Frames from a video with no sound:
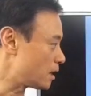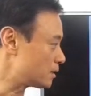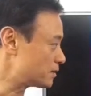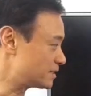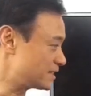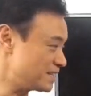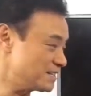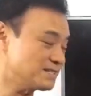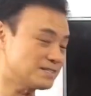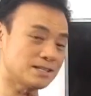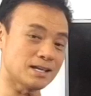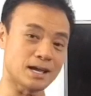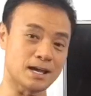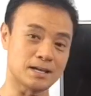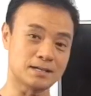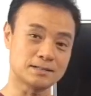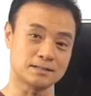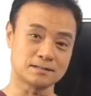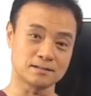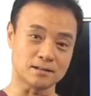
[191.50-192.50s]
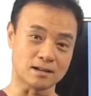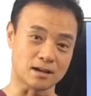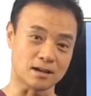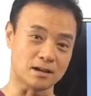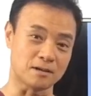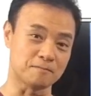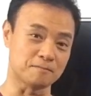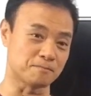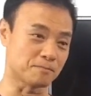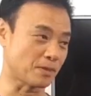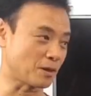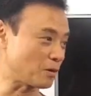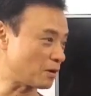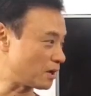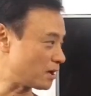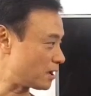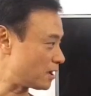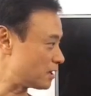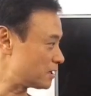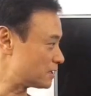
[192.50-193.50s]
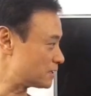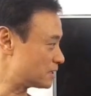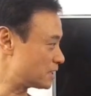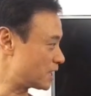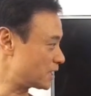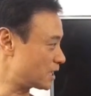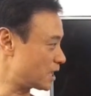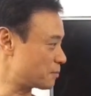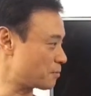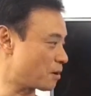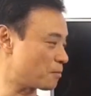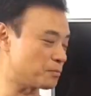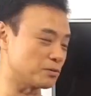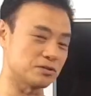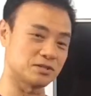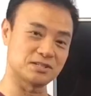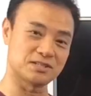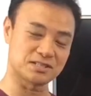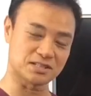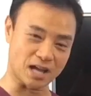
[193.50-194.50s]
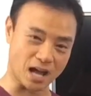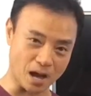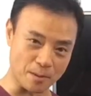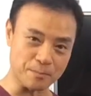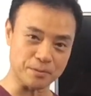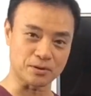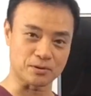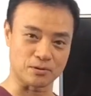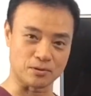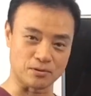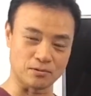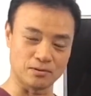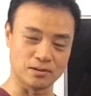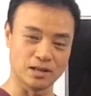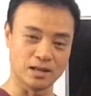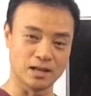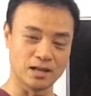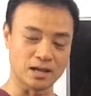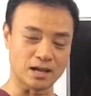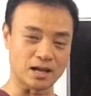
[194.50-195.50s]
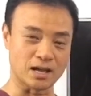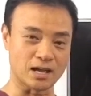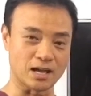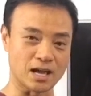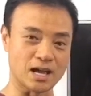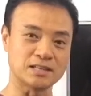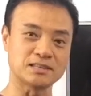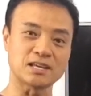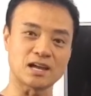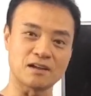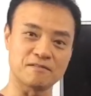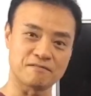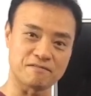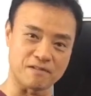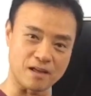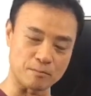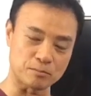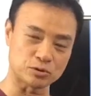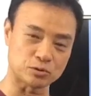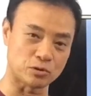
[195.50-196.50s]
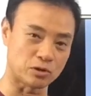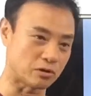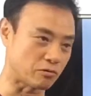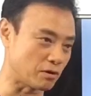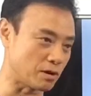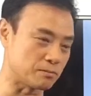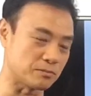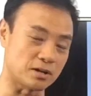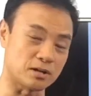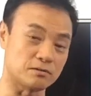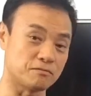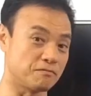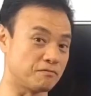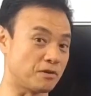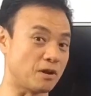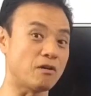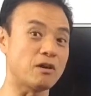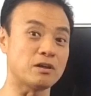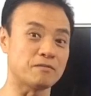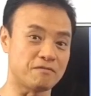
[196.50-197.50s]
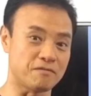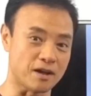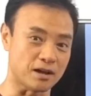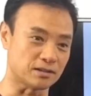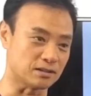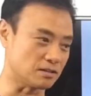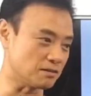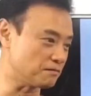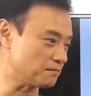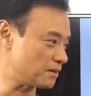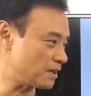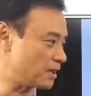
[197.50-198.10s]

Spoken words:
These days, they came up with this topical anti-inflammatory cream that is very effective,